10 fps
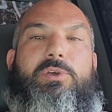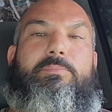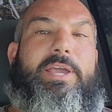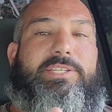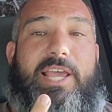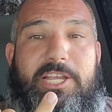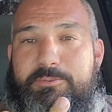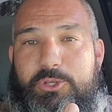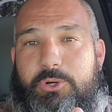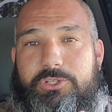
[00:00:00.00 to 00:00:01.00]
Basically,
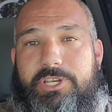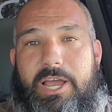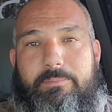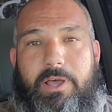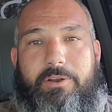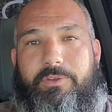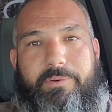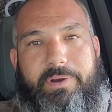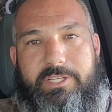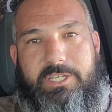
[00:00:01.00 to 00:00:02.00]
HB Tuners, Diablo. I don't know
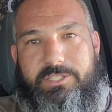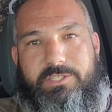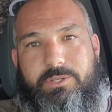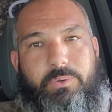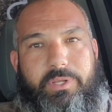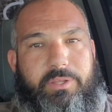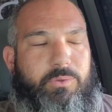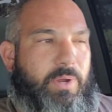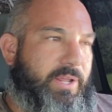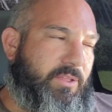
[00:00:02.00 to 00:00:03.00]
anyone else that's tuning
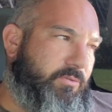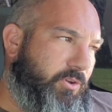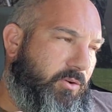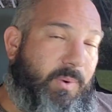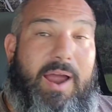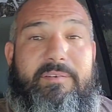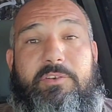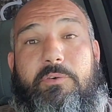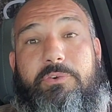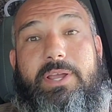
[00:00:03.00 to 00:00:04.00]
through any other software. I don't even
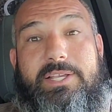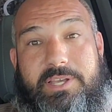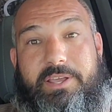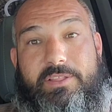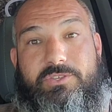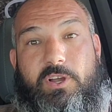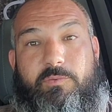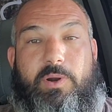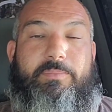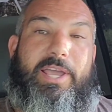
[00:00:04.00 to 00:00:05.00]
know if there is any other
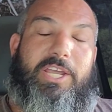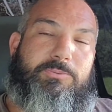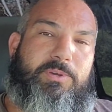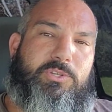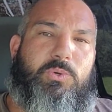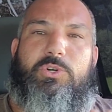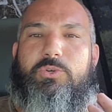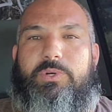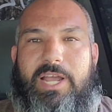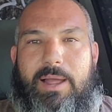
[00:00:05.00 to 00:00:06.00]
software, but HB Tuners
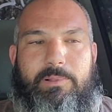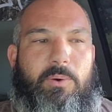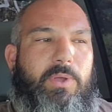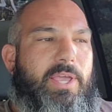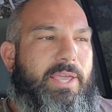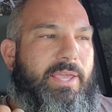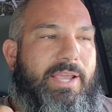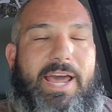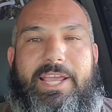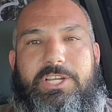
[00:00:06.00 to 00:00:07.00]
or Diablo, you
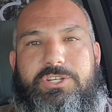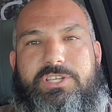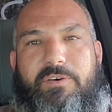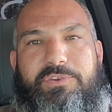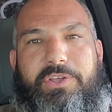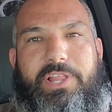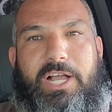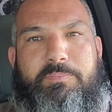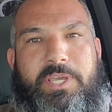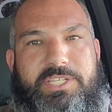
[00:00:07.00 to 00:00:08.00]
got to get yourself an
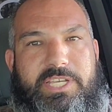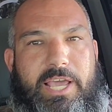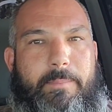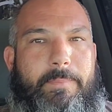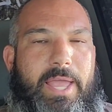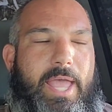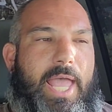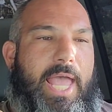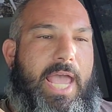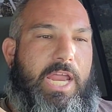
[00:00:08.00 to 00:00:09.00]
unlocked PCM,
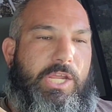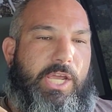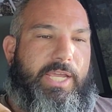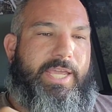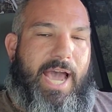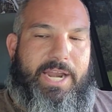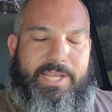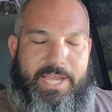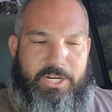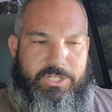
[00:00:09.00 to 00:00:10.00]
and you got to
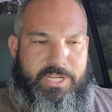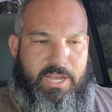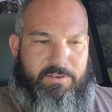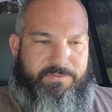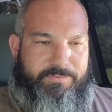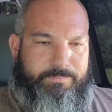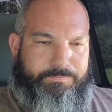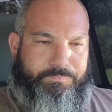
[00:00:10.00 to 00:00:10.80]
get yourself